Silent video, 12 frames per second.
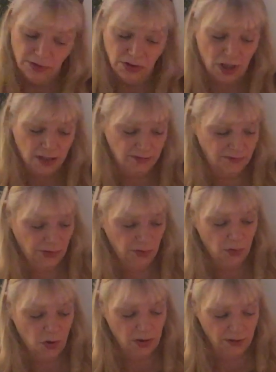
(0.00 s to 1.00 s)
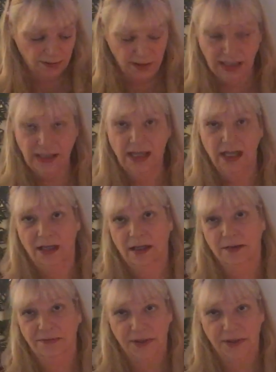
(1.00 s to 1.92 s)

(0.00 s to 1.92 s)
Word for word: a lot of you are thinking